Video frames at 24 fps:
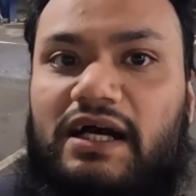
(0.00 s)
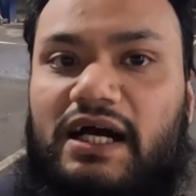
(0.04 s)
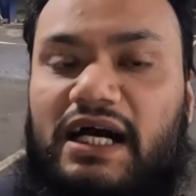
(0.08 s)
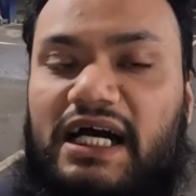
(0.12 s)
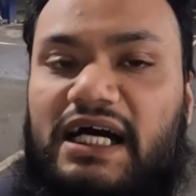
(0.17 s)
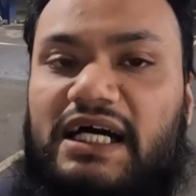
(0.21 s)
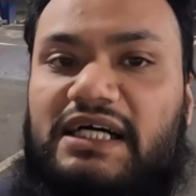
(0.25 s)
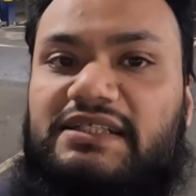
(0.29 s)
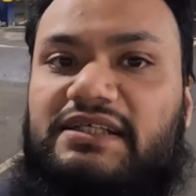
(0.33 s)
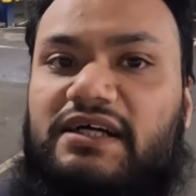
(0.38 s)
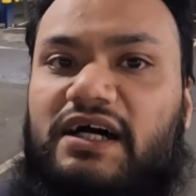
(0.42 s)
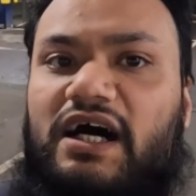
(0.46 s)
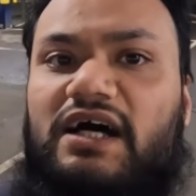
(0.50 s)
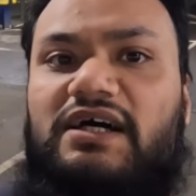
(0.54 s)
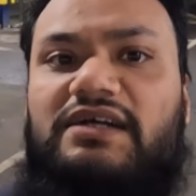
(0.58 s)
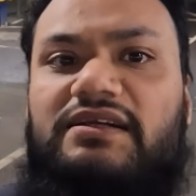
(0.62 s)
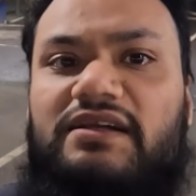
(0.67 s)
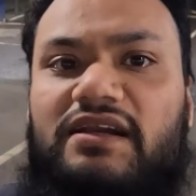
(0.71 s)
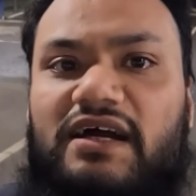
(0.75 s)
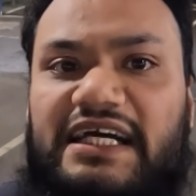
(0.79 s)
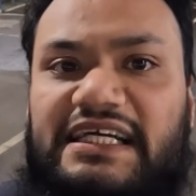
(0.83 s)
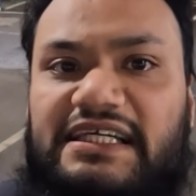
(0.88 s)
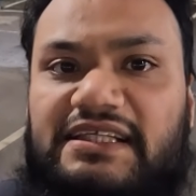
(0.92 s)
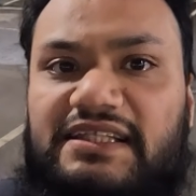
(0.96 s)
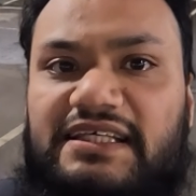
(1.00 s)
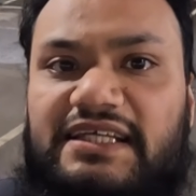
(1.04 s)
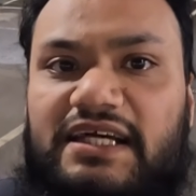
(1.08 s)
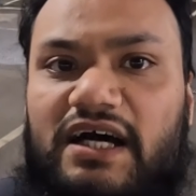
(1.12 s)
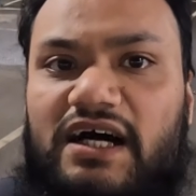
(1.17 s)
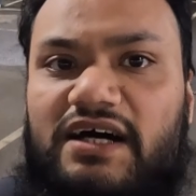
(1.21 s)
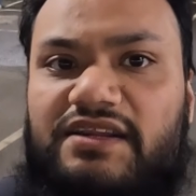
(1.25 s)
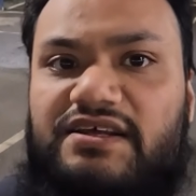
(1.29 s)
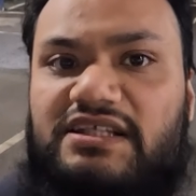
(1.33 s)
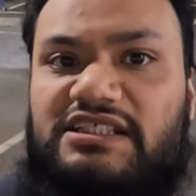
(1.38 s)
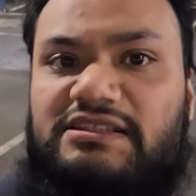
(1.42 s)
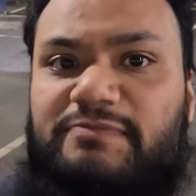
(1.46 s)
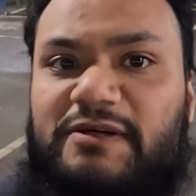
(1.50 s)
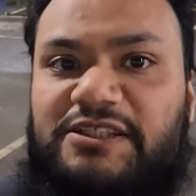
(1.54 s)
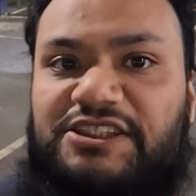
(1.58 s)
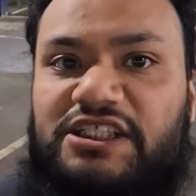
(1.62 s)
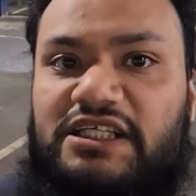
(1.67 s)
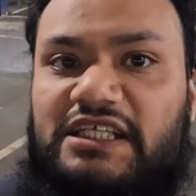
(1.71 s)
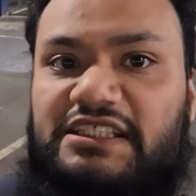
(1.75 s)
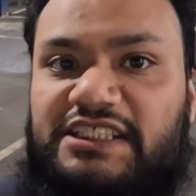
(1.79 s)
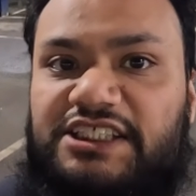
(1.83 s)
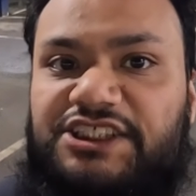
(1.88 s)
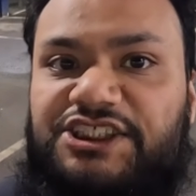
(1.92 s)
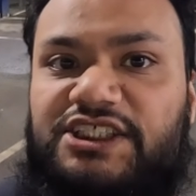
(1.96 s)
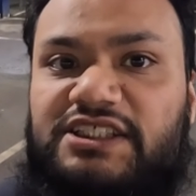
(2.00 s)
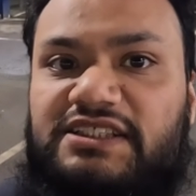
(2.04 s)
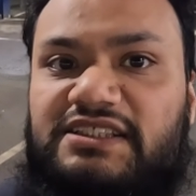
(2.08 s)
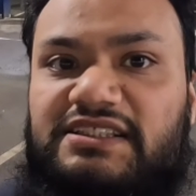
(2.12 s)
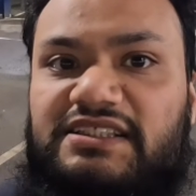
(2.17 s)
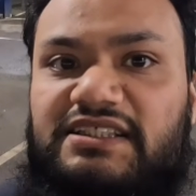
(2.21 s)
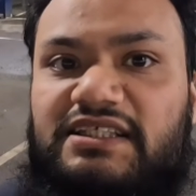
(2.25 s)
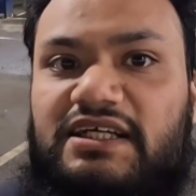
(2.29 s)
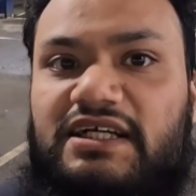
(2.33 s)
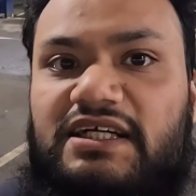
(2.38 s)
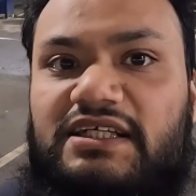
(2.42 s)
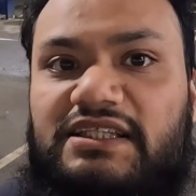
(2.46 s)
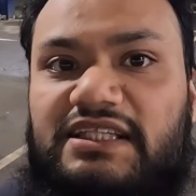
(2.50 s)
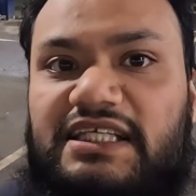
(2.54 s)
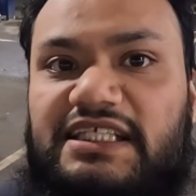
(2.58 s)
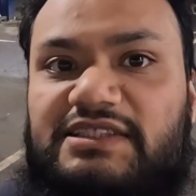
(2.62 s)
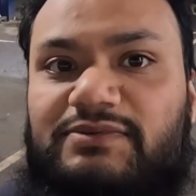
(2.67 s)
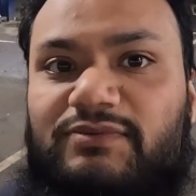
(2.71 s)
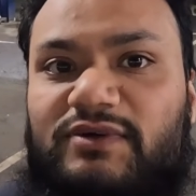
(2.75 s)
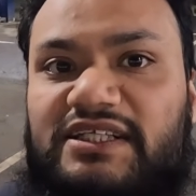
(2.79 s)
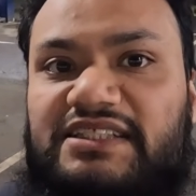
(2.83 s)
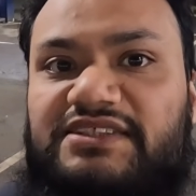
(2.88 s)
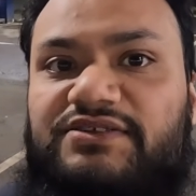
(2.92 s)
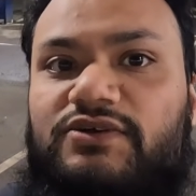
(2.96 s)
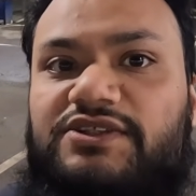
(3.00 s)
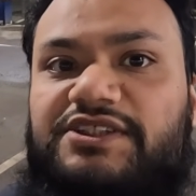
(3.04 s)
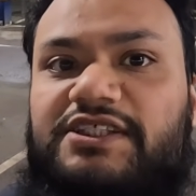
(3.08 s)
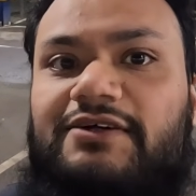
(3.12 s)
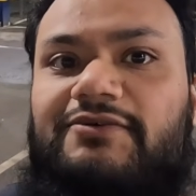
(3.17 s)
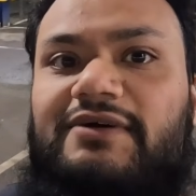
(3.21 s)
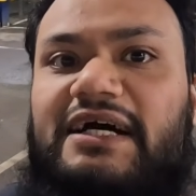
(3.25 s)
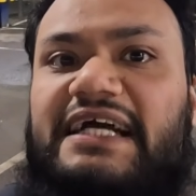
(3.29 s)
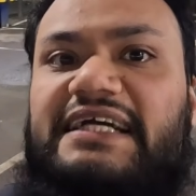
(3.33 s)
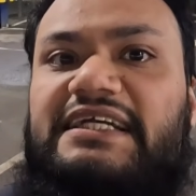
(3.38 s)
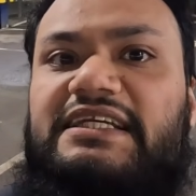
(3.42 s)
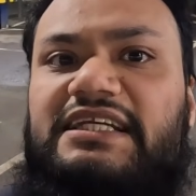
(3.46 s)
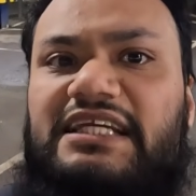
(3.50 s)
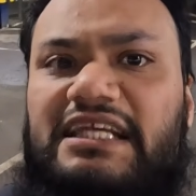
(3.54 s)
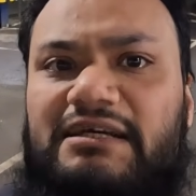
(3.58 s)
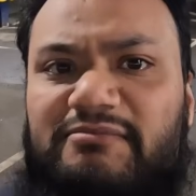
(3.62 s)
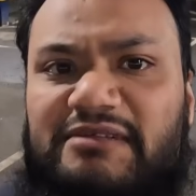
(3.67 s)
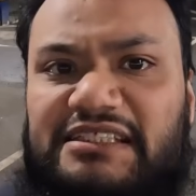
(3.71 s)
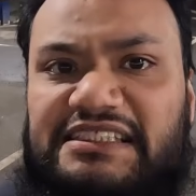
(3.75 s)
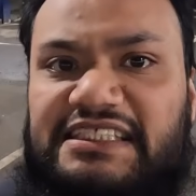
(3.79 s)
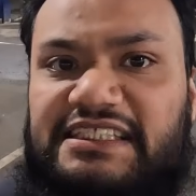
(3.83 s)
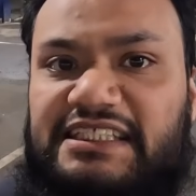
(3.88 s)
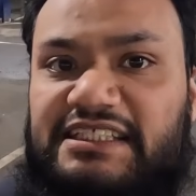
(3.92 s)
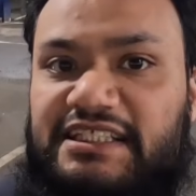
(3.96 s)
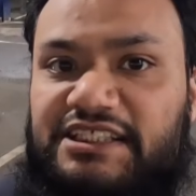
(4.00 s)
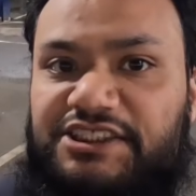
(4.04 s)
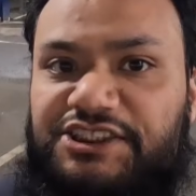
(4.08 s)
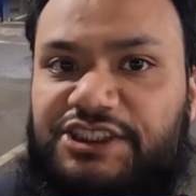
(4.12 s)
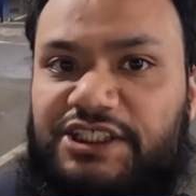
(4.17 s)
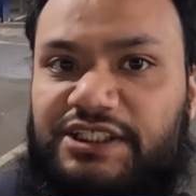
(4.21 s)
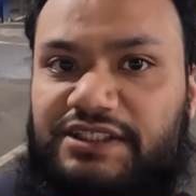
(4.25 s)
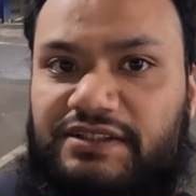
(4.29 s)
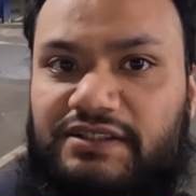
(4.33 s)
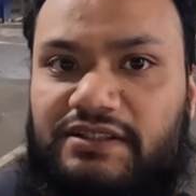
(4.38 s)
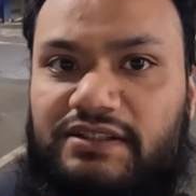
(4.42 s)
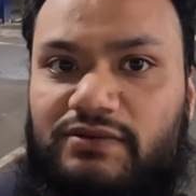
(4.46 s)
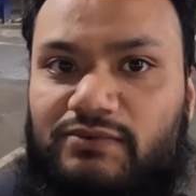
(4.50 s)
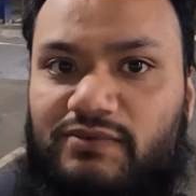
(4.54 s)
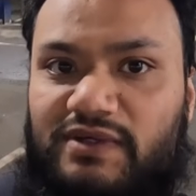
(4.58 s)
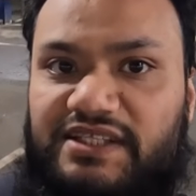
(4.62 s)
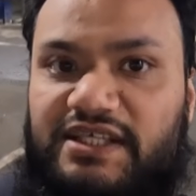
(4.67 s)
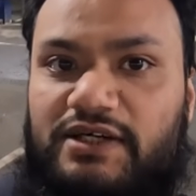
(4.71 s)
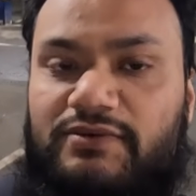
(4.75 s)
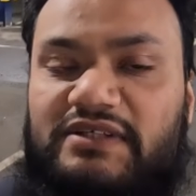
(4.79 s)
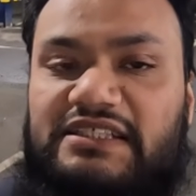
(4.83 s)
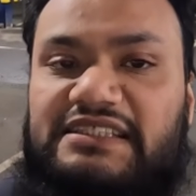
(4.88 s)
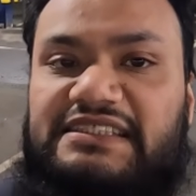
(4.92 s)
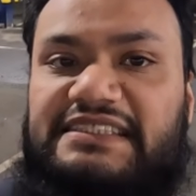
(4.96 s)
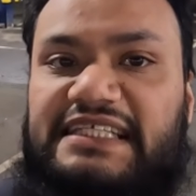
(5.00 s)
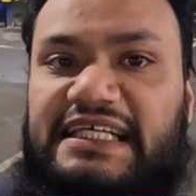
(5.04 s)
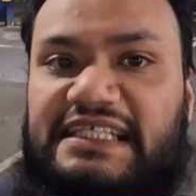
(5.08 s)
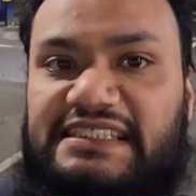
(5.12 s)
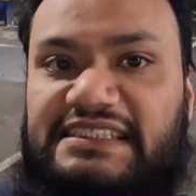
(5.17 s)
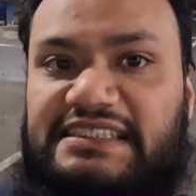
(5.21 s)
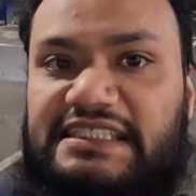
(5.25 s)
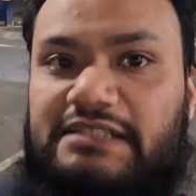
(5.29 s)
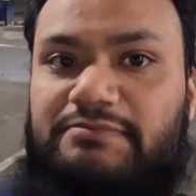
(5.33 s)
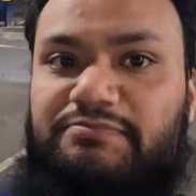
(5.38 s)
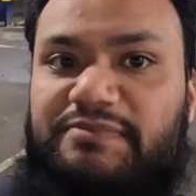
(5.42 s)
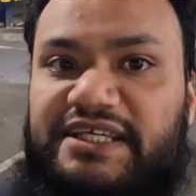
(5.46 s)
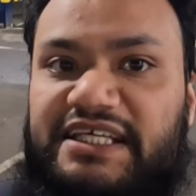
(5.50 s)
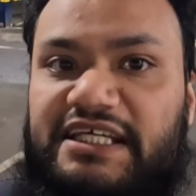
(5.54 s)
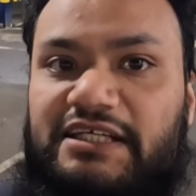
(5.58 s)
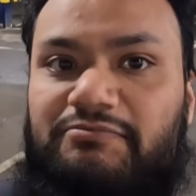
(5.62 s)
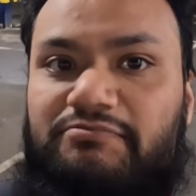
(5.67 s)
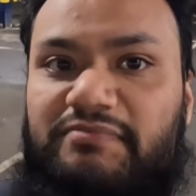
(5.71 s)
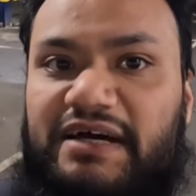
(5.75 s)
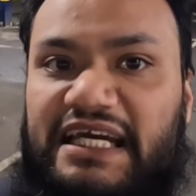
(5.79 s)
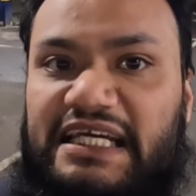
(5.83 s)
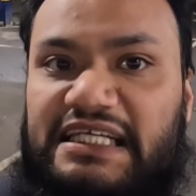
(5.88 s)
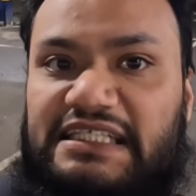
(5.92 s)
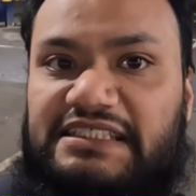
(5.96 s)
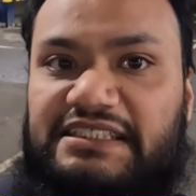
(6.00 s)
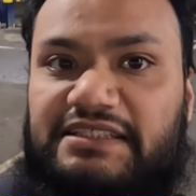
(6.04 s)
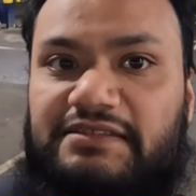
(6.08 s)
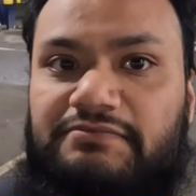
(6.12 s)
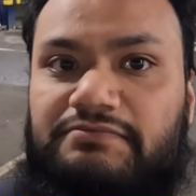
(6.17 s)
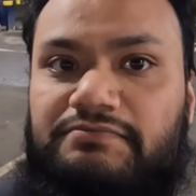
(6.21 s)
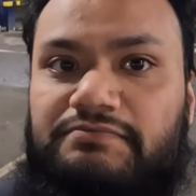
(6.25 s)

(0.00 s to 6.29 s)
And unlike the other special editions, this one is also a limited edition, with only 60 being made.